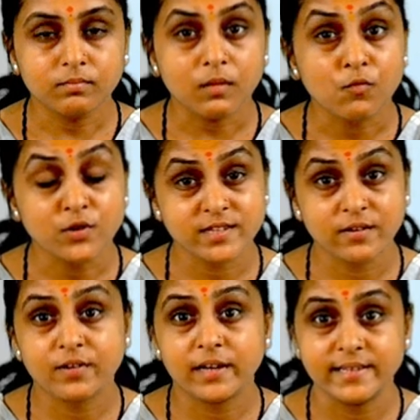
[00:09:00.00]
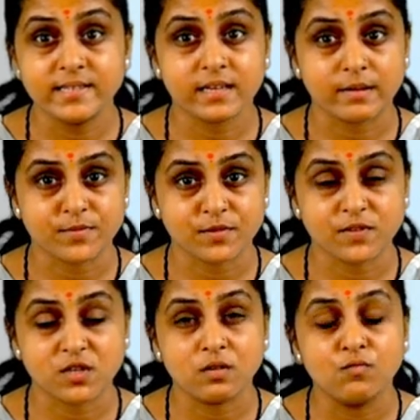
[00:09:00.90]
for several enzymes which
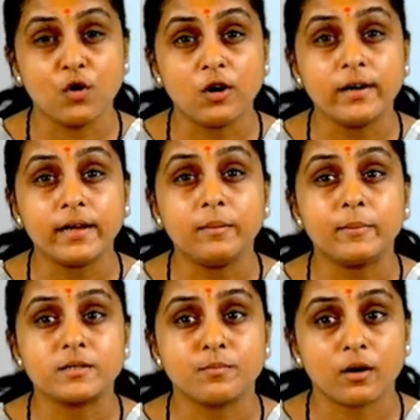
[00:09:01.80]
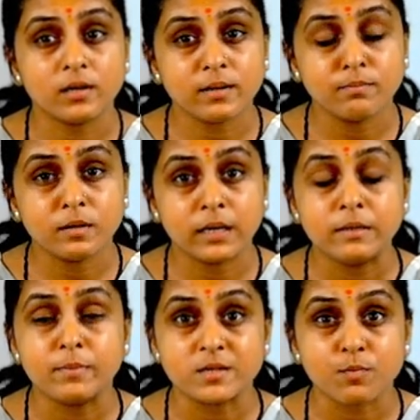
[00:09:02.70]
are involved in metabolic in
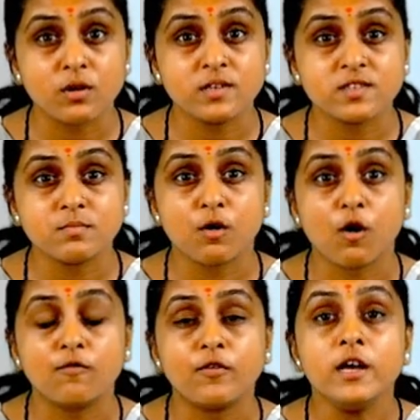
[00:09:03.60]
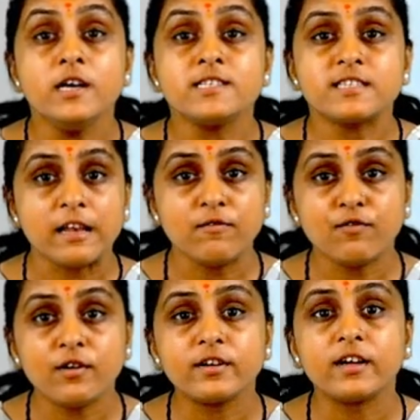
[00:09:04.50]
metabolism of
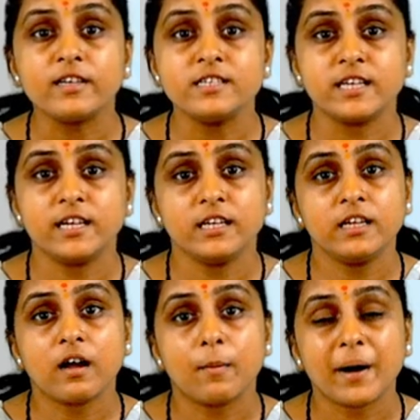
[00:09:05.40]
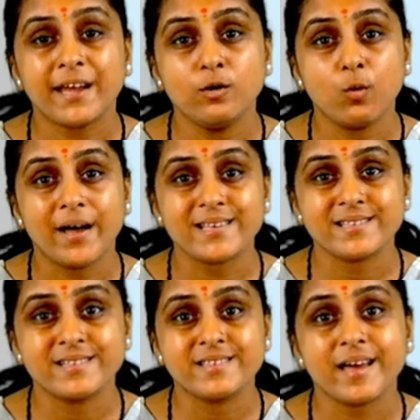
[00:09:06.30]
sulfur containing amino
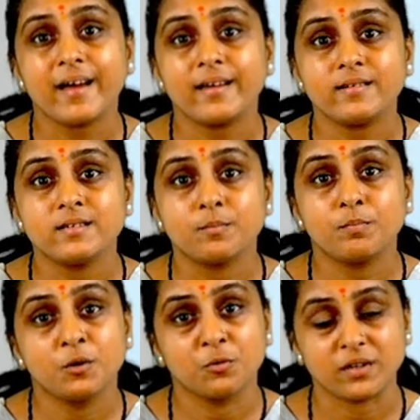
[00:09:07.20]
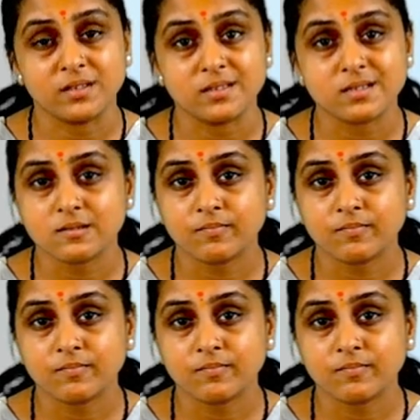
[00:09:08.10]
acids and purines.